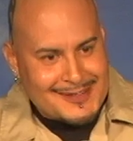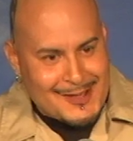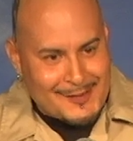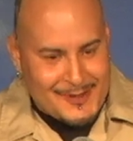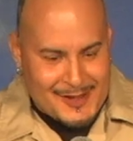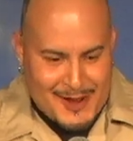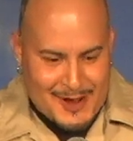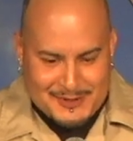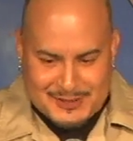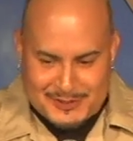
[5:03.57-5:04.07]

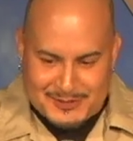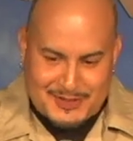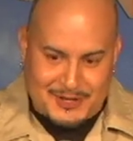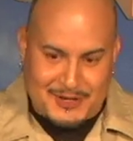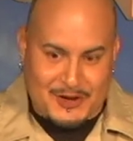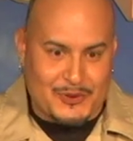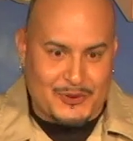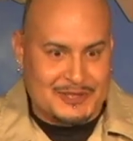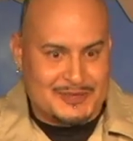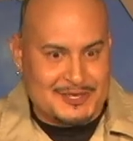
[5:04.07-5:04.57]
about how she was
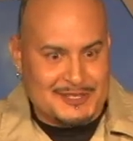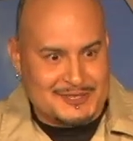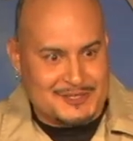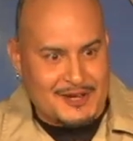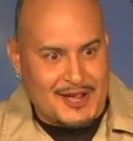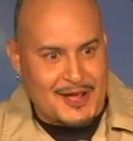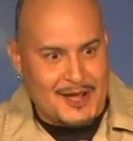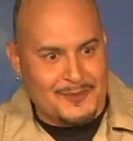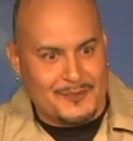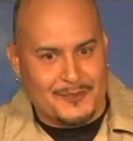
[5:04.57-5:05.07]
going to quit this
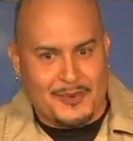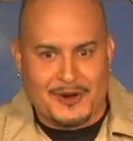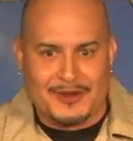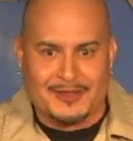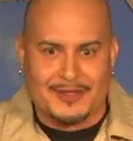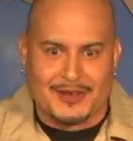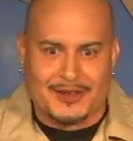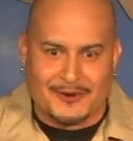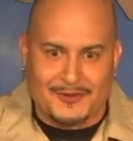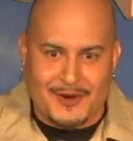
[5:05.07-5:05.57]
job and
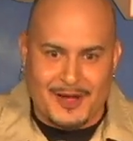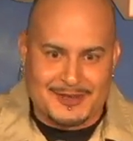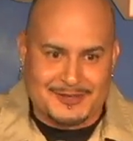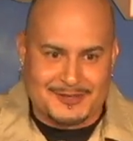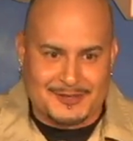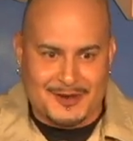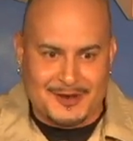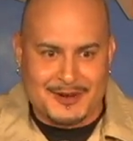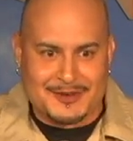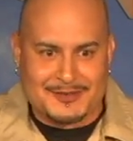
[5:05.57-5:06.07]
party like a rock
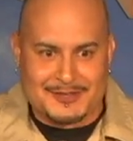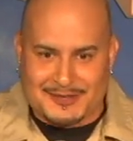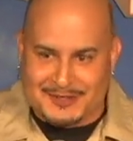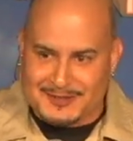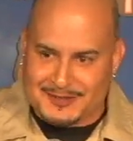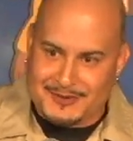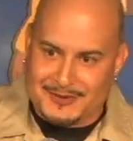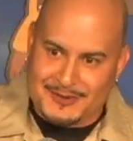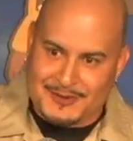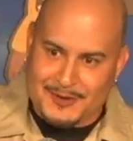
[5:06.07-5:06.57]
star just
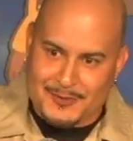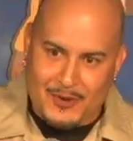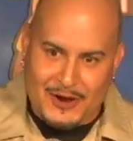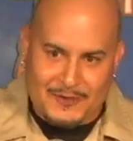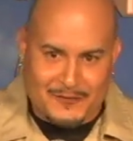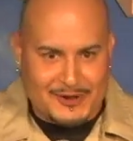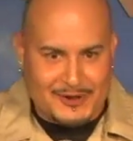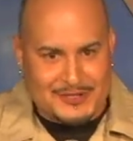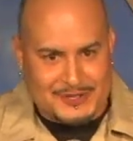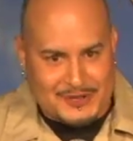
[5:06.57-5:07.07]
as soon as her
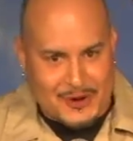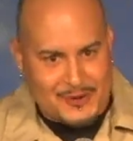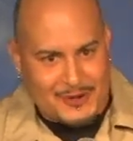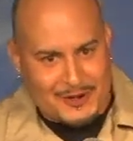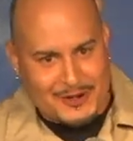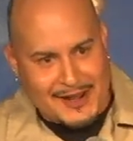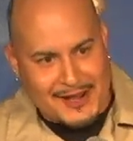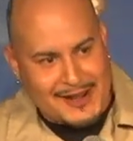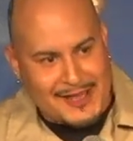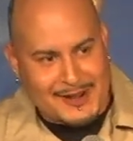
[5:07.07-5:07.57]
boyfriend
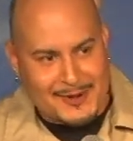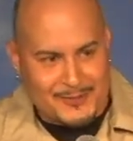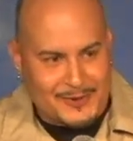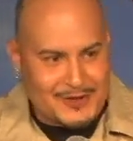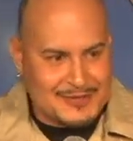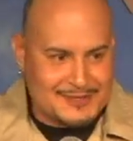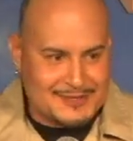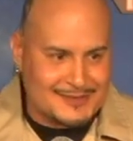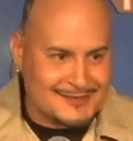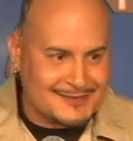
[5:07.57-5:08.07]
Joker got out of
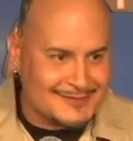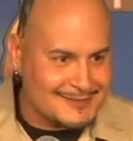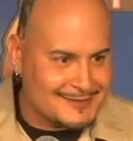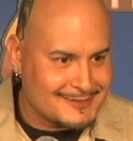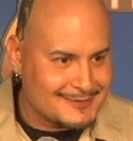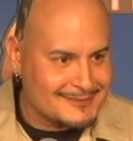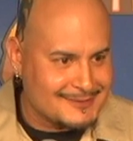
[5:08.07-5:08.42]
prison.